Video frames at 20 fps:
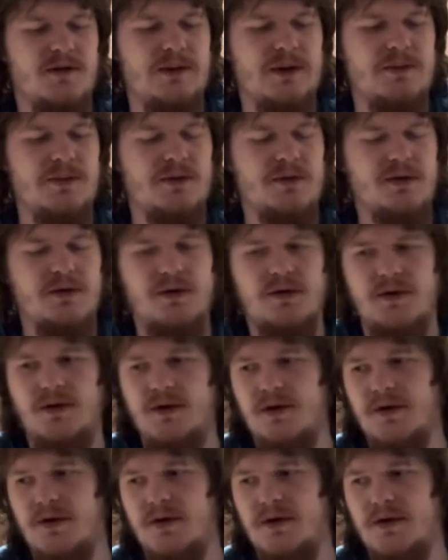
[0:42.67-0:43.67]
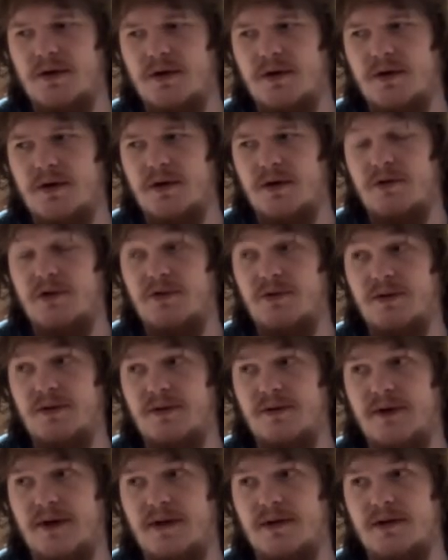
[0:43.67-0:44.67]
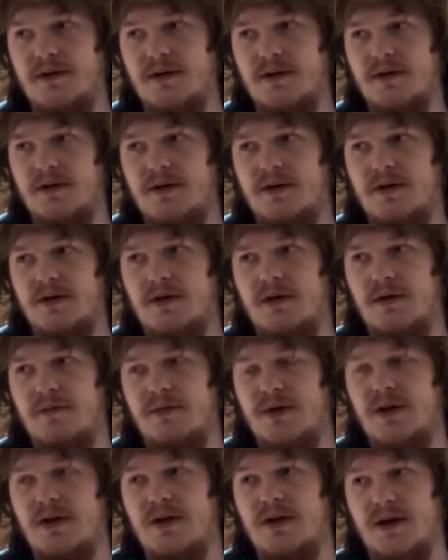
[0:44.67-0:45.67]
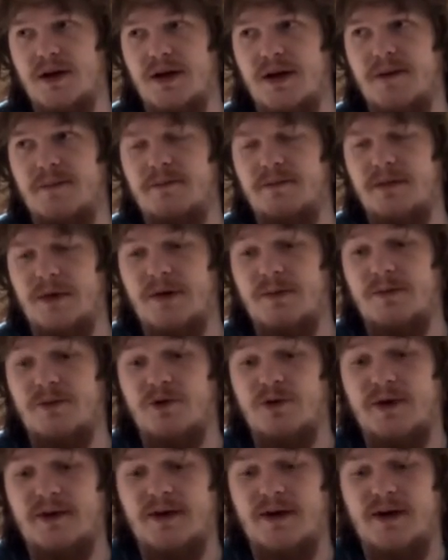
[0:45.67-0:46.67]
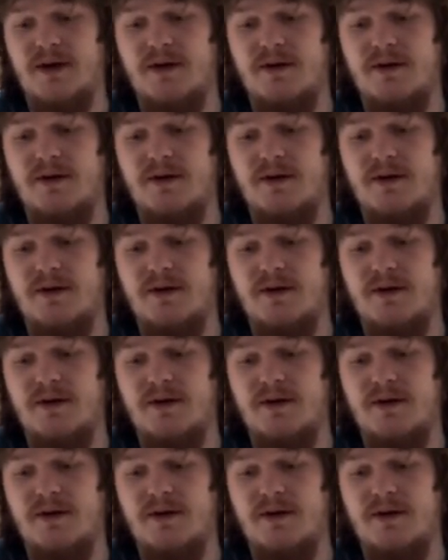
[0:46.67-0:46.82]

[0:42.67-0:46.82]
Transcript: people, which was fun, but I'm quite tired.